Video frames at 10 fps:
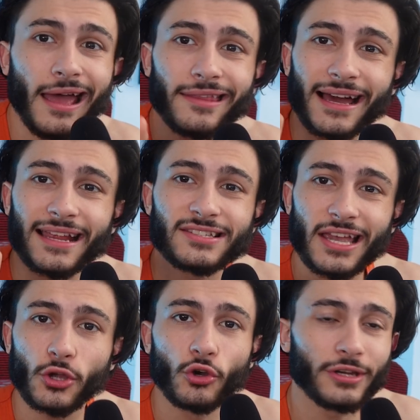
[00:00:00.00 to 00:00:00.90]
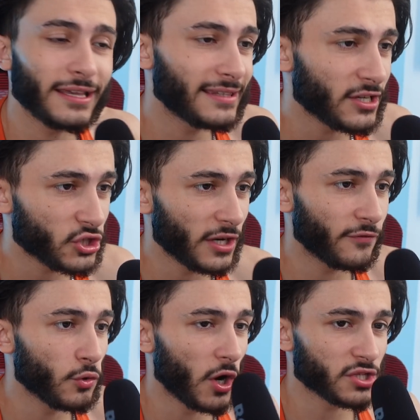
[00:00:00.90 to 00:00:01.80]
That is a good addition,
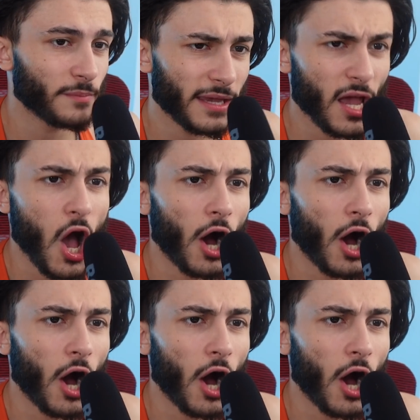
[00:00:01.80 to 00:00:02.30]
if you ask me.